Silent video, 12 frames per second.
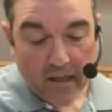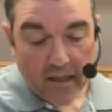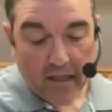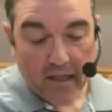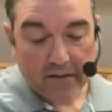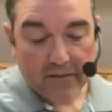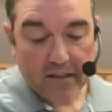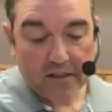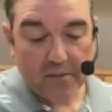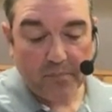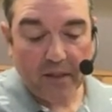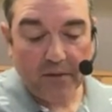Uh, the
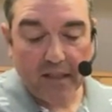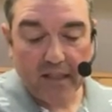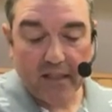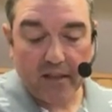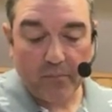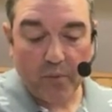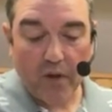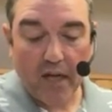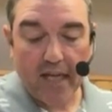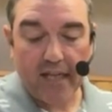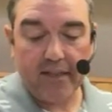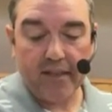Spirit and the
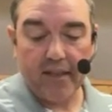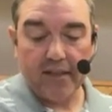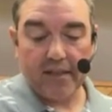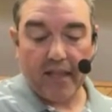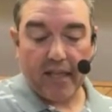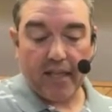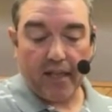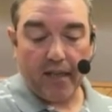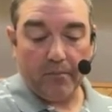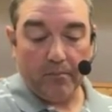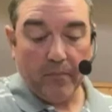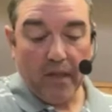bride say,
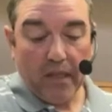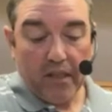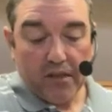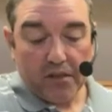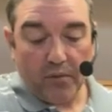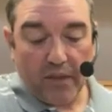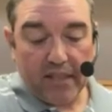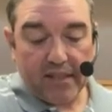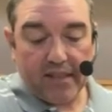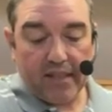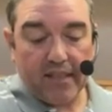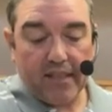Come. So it
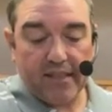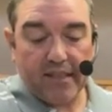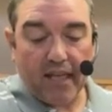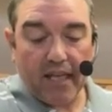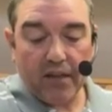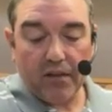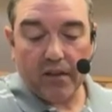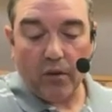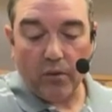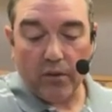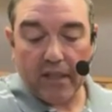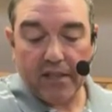is the desire of the
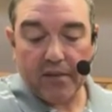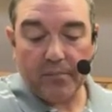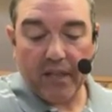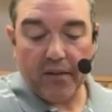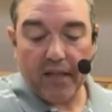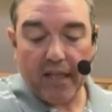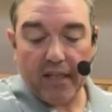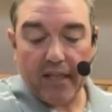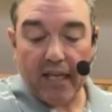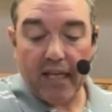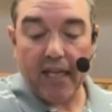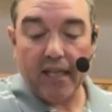Holy Spirit
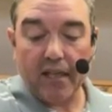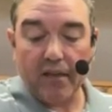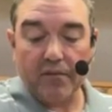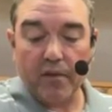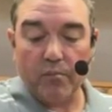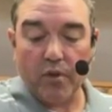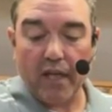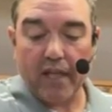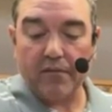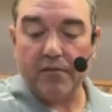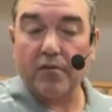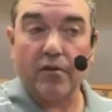and of the
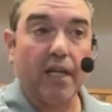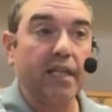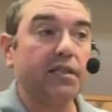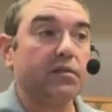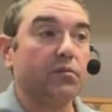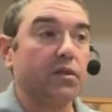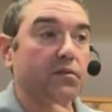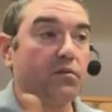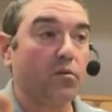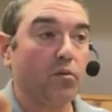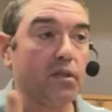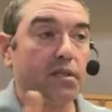bride of Christ, which,
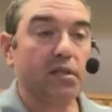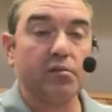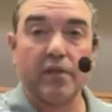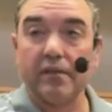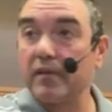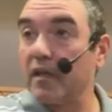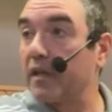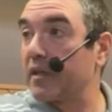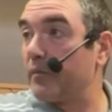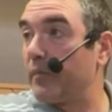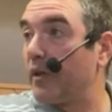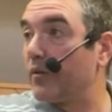of course, as we've
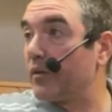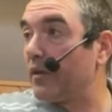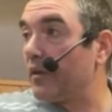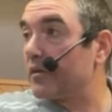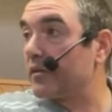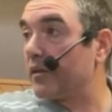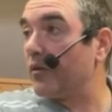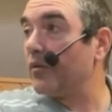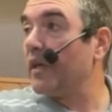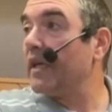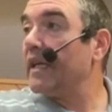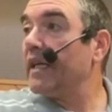talked about
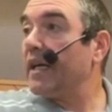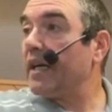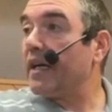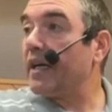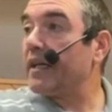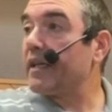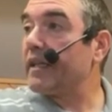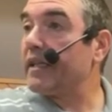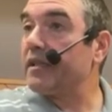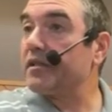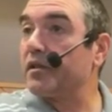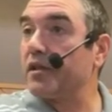also, uh,
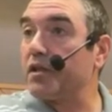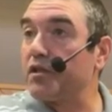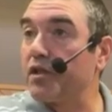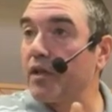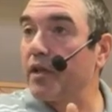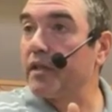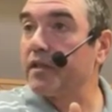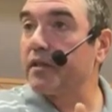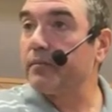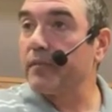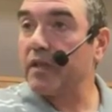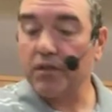is the
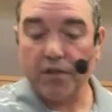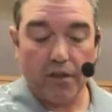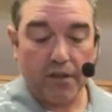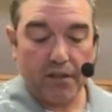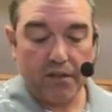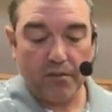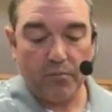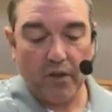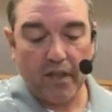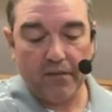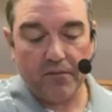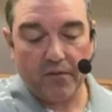church. The church is the
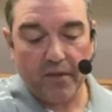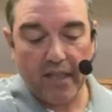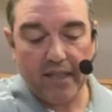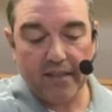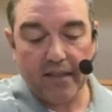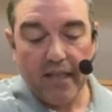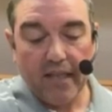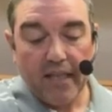bride of Christ.